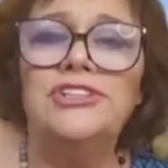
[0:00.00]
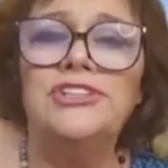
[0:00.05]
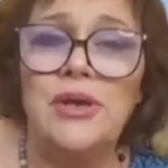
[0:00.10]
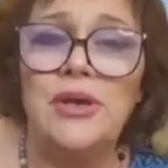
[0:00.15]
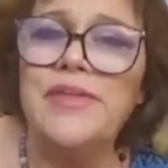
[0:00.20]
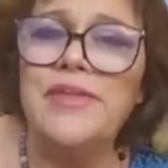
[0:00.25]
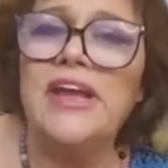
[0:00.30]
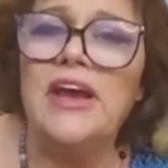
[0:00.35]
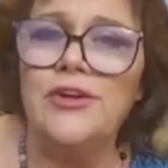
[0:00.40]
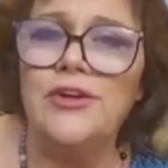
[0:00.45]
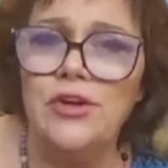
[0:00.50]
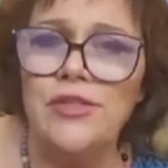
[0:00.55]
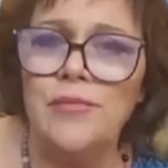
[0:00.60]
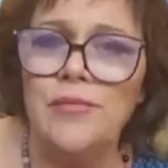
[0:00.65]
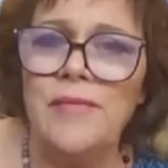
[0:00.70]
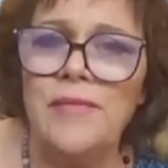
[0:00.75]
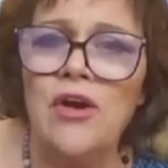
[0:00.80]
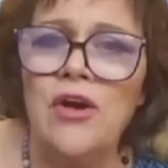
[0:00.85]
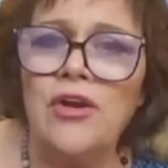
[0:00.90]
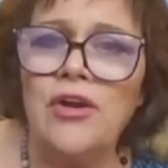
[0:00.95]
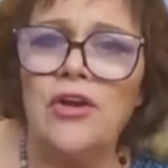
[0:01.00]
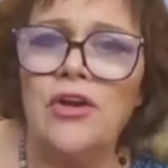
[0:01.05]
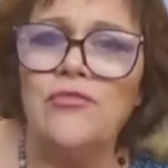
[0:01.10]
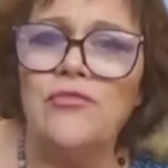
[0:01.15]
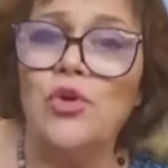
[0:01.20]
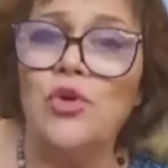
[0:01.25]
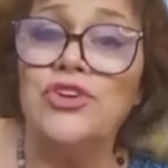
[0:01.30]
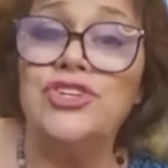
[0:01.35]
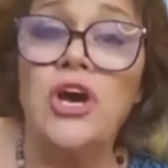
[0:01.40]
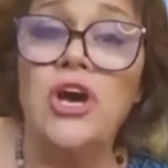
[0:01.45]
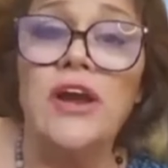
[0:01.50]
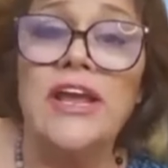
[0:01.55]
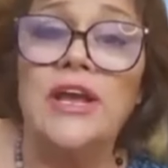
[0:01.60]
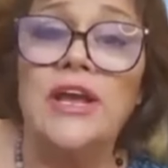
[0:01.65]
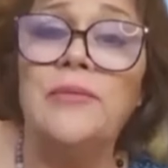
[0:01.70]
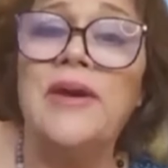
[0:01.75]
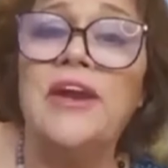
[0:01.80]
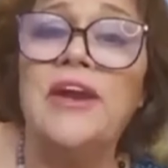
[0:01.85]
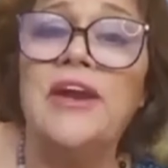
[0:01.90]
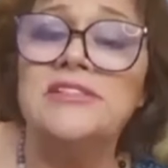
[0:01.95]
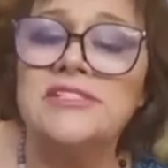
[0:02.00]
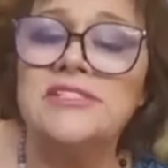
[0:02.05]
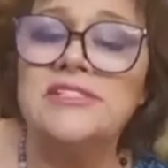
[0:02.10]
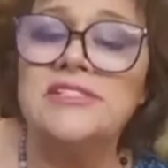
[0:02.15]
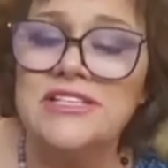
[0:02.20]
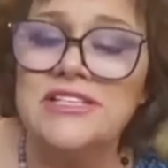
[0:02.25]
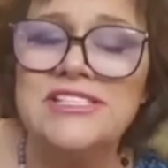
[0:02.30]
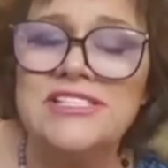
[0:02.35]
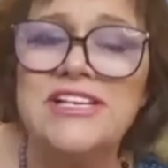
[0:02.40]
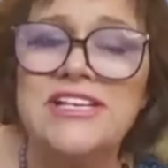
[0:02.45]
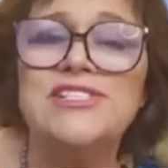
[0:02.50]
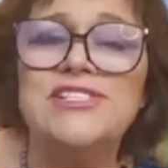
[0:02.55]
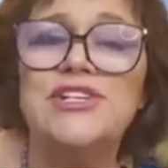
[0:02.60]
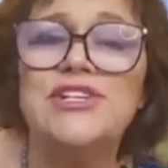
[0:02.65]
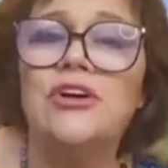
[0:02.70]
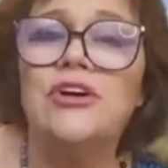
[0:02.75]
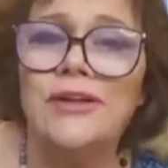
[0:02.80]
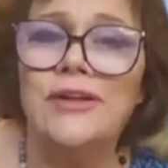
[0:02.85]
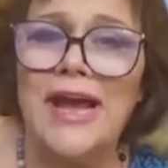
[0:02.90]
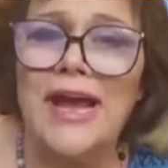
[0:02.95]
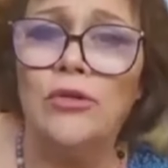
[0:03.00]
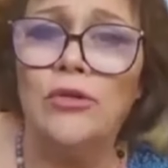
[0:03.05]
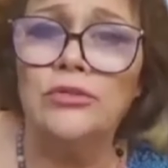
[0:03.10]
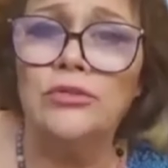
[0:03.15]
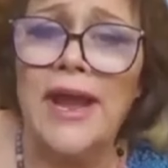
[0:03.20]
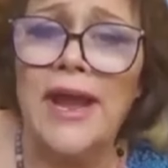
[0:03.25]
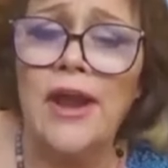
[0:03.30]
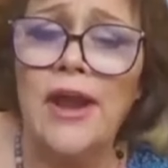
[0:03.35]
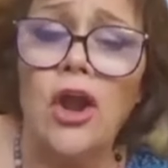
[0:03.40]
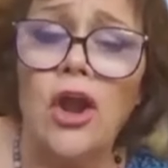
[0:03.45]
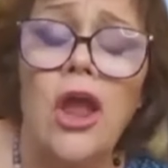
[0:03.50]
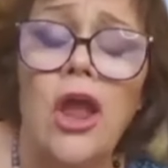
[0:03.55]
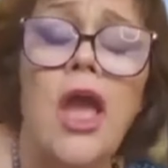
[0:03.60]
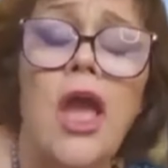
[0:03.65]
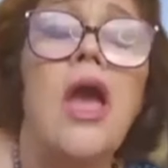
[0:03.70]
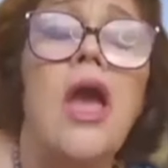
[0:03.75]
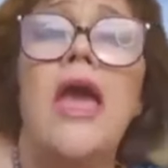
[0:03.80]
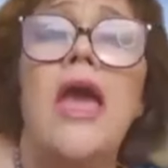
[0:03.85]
something under the bell curve. We're talking about a statistical outlier,